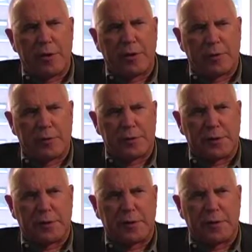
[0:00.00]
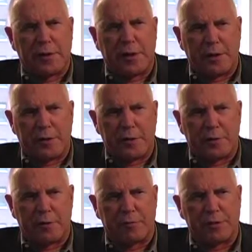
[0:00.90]
thing, obviously, that I did in this
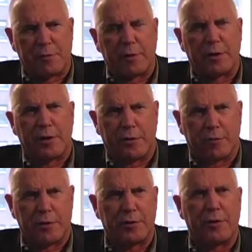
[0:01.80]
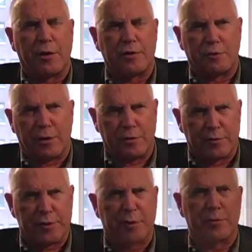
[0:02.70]
show was to bring in that Richard Archwager
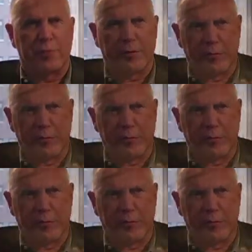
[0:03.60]
sculpture,